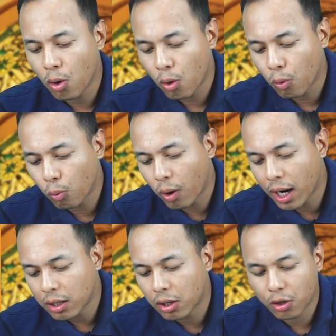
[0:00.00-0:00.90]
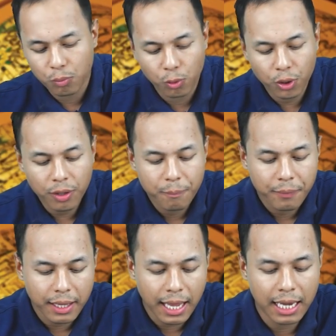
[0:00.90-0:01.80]
one or more
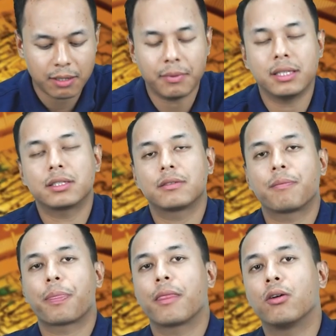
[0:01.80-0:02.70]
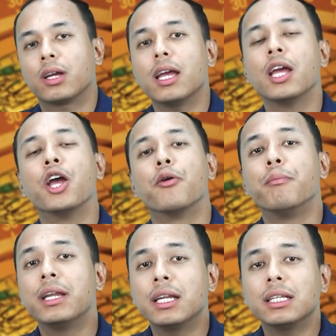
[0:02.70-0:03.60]
elements. Okay,
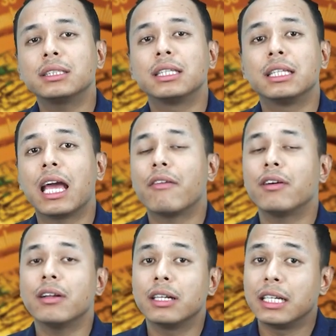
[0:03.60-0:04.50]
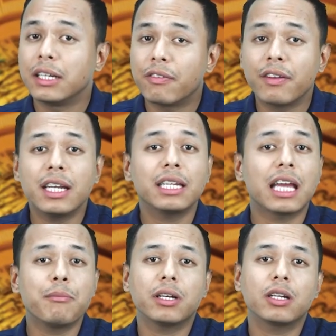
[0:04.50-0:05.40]
minerals, they have a definite
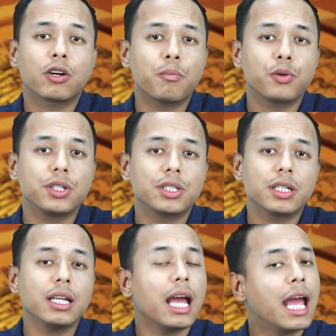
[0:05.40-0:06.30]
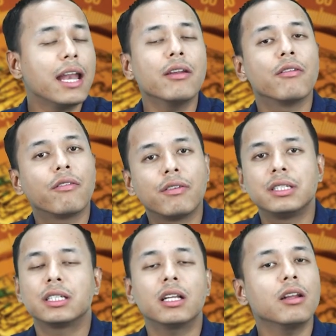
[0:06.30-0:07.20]
chemical composition and
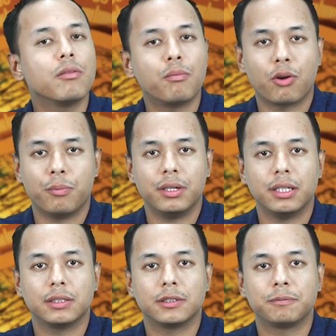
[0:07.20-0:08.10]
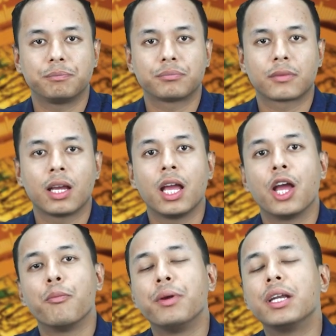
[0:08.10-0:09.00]
physical properties.
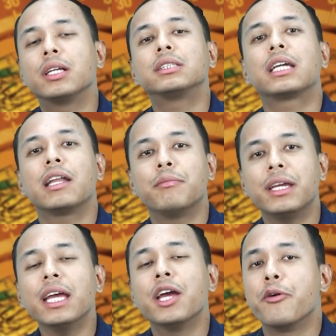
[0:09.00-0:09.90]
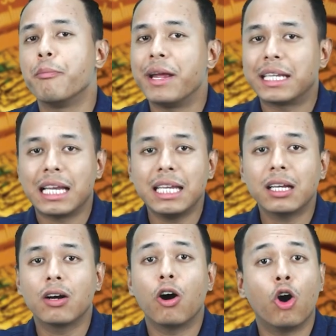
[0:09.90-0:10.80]
Minerals can be metallic
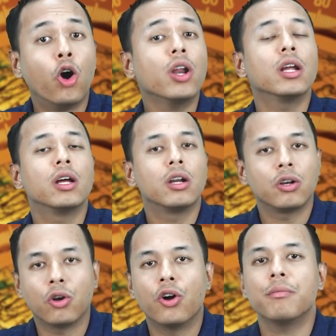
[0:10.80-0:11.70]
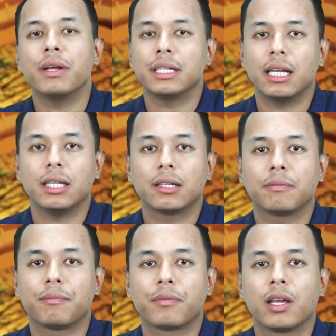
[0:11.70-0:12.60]
or non-metallic.
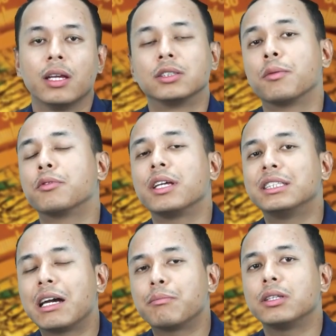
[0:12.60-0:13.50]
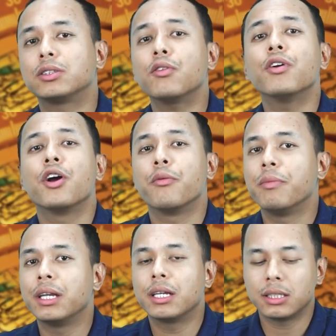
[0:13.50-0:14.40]
Some of the examples of
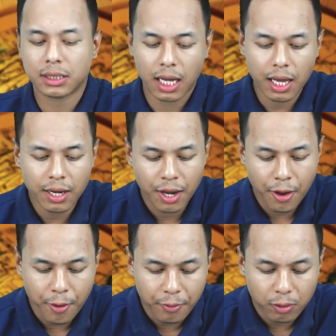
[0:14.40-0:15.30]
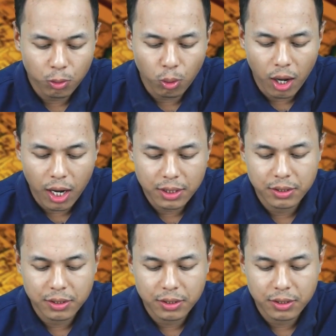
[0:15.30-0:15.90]
minerals are quartz,